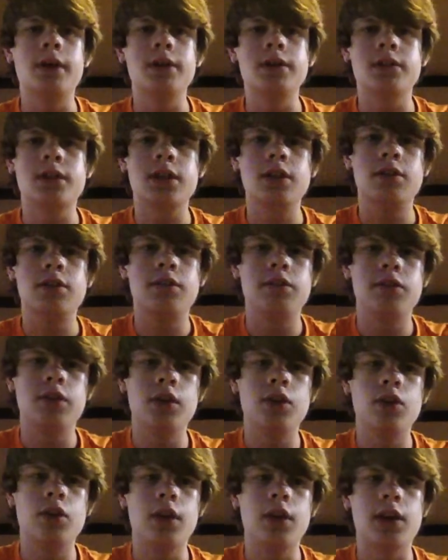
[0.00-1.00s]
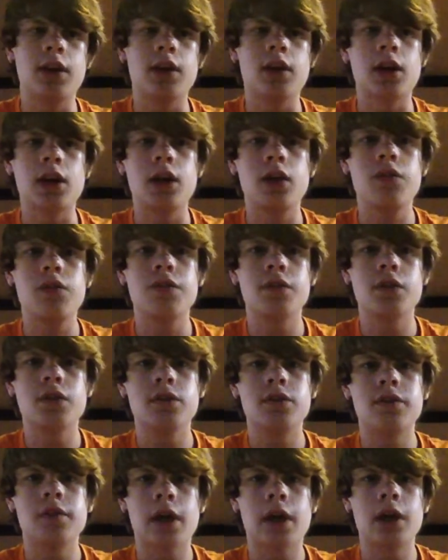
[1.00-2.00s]
conceal a knife
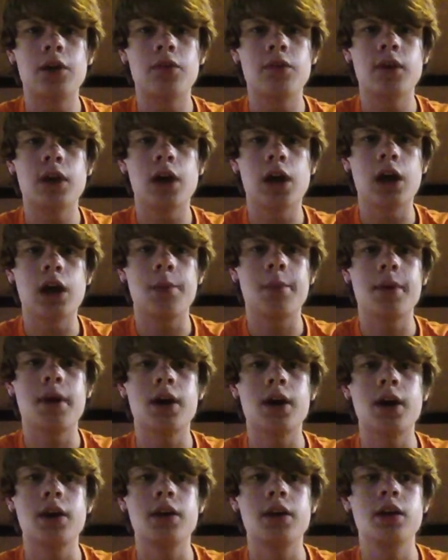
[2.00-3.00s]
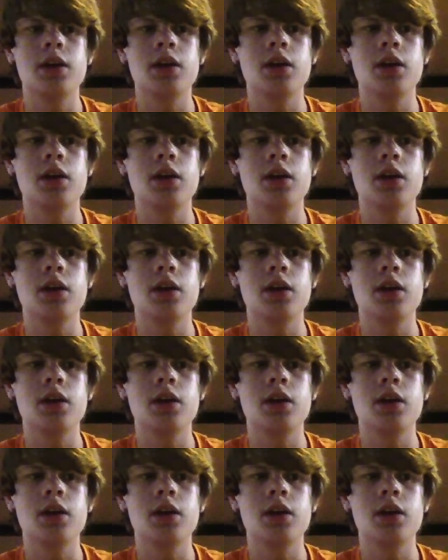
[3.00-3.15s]
inside of an iPod.